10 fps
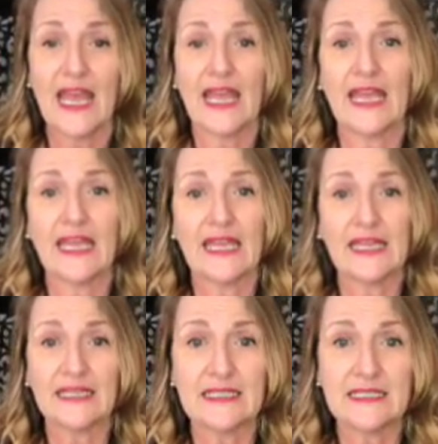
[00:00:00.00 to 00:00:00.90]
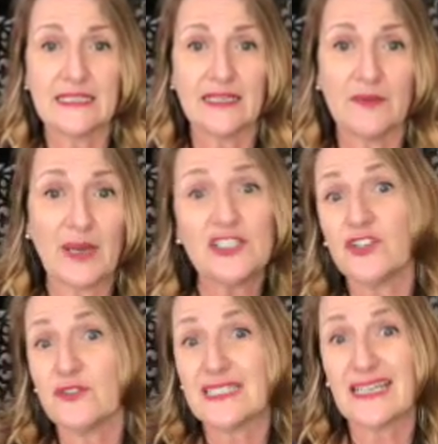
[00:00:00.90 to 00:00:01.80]
And by
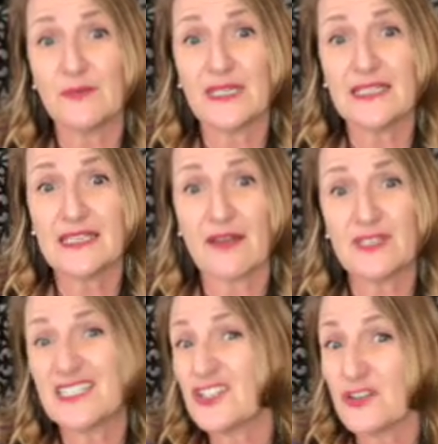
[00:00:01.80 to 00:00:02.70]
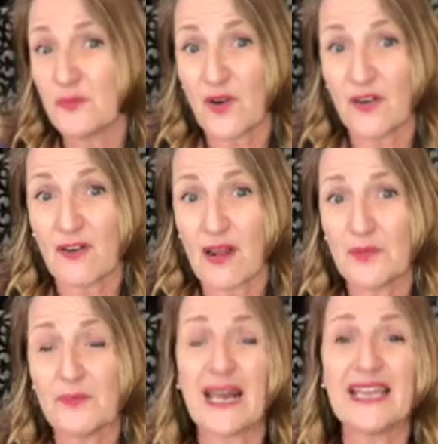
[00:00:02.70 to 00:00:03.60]
Tuesday, we need to have a digital program
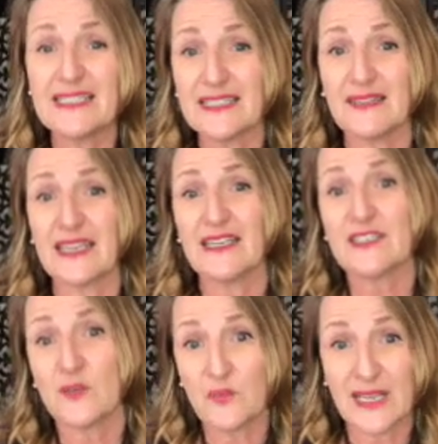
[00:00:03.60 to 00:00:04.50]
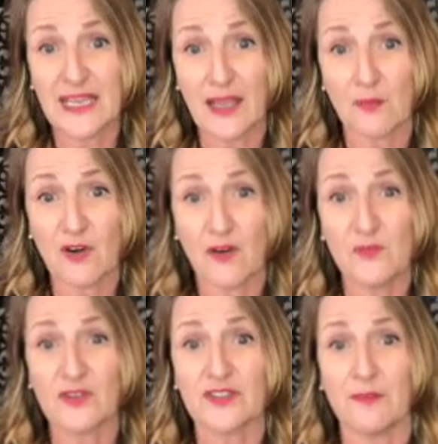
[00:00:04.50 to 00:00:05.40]
in place, and the kids are picking up
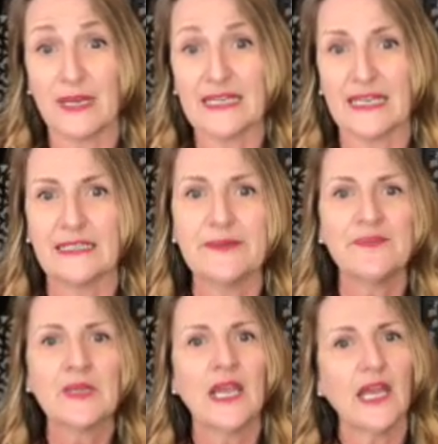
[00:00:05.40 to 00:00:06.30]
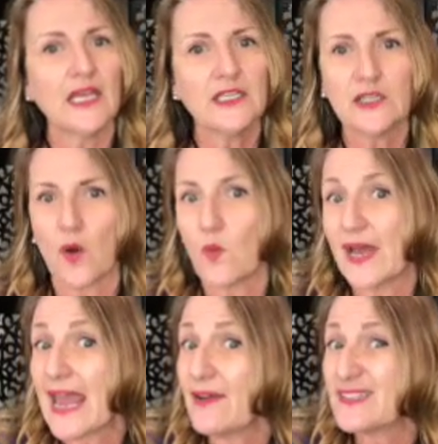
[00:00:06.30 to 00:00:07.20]
Chromebooks on Monday. 1
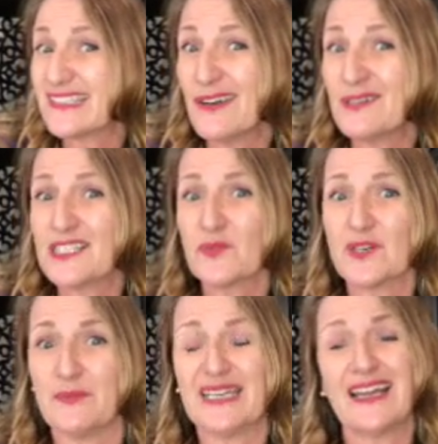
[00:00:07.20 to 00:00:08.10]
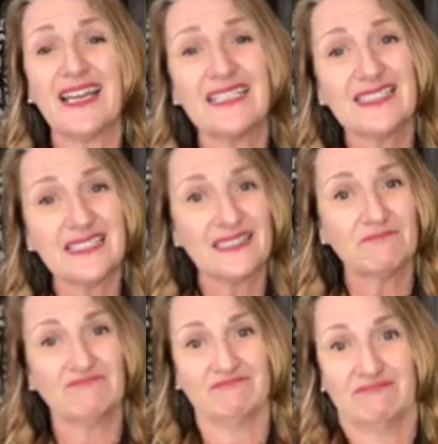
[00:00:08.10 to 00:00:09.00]
hour's notice would have been nice.
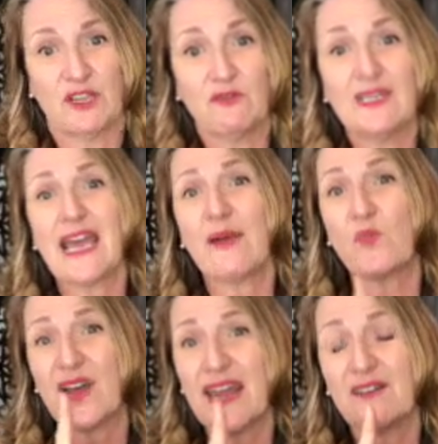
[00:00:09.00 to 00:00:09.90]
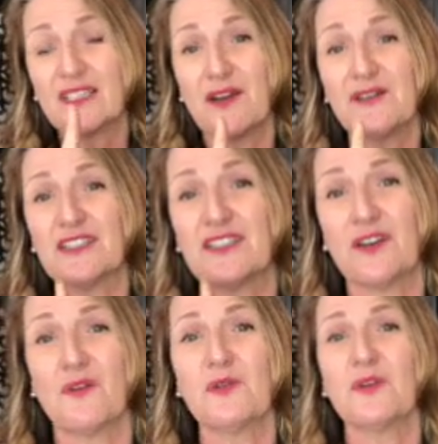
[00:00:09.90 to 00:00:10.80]
If we'd have had 1 hour's notice,
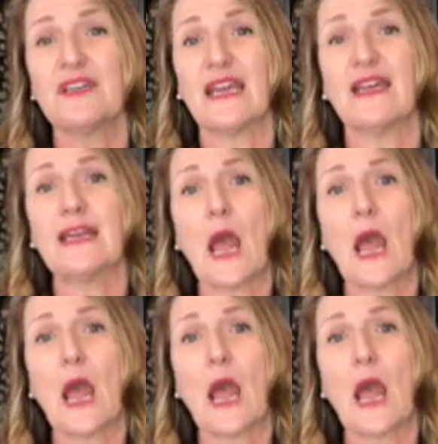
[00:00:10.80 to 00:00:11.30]
we would have done?